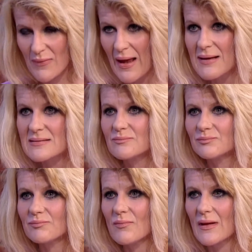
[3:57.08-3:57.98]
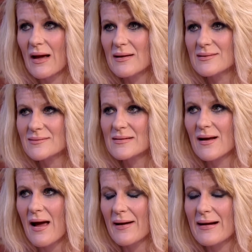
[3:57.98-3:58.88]
Yeah. And,
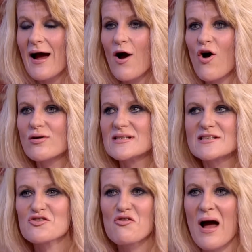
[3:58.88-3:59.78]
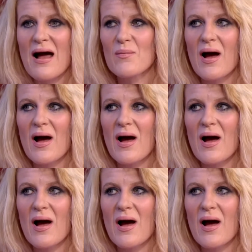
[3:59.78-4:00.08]
and I can't describe